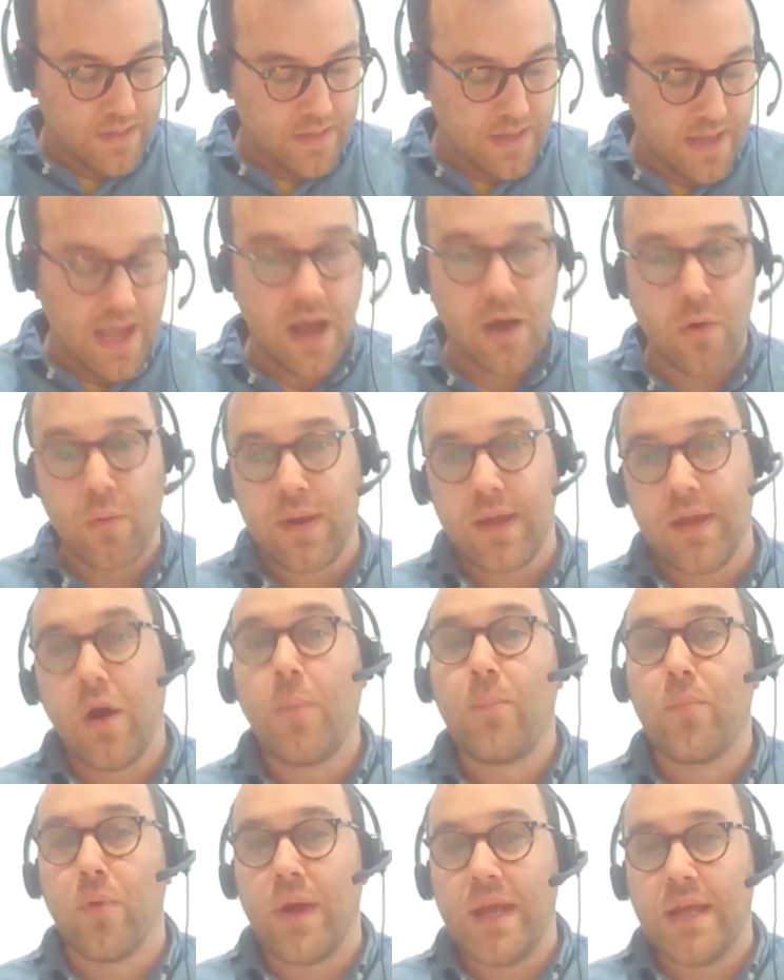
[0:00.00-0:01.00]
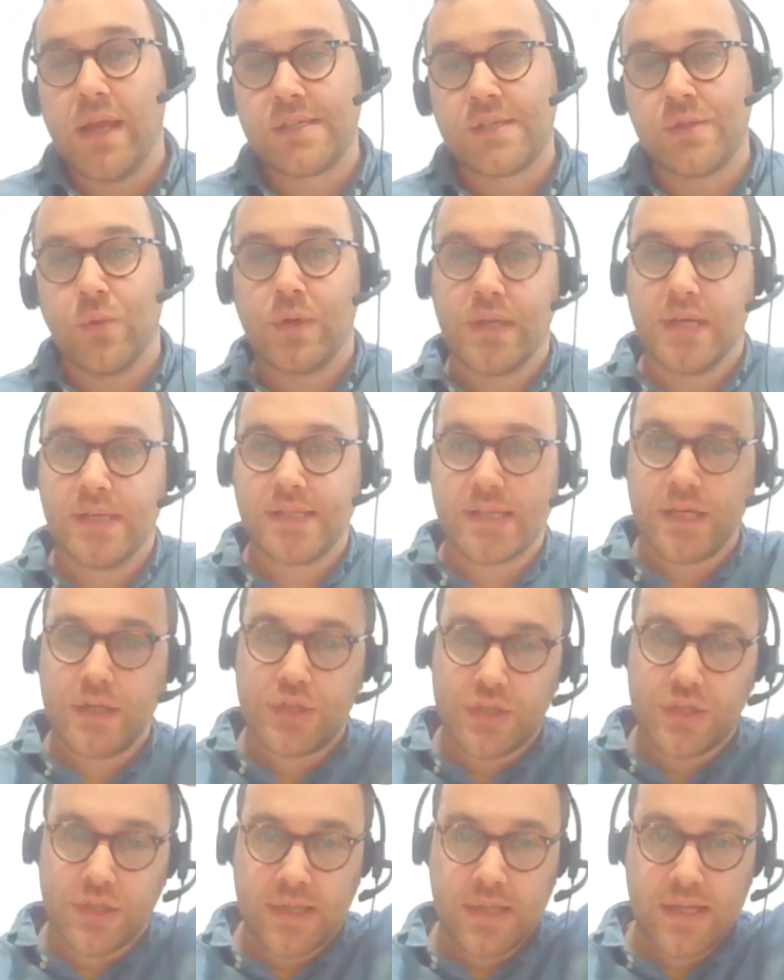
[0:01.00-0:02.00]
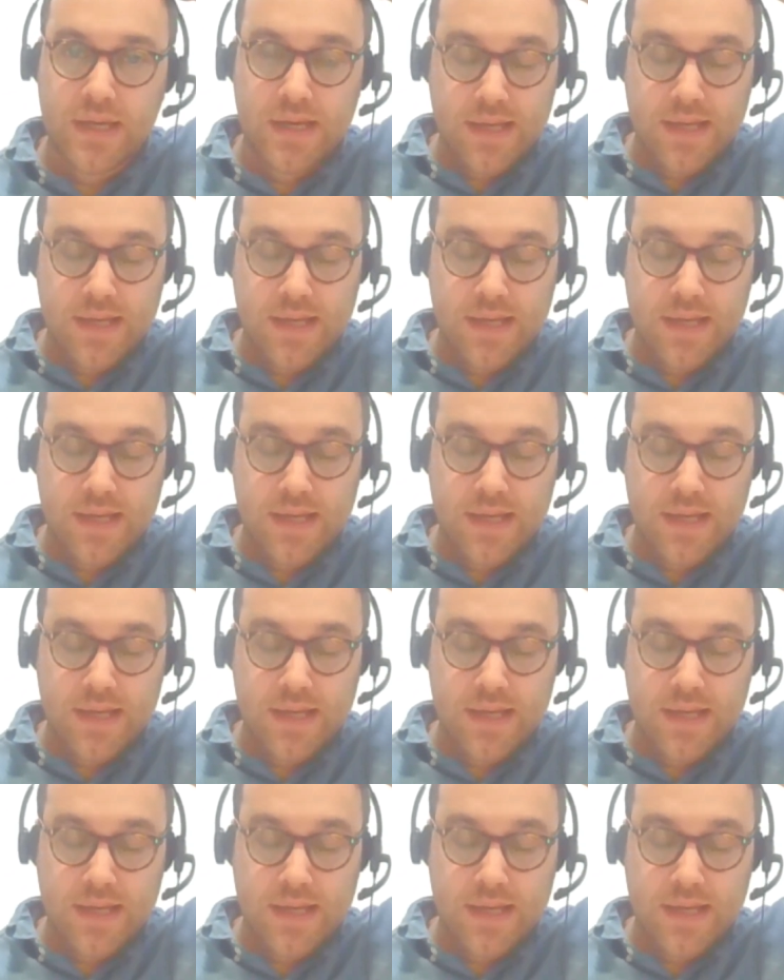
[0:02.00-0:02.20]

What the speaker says: how we operate as an organization.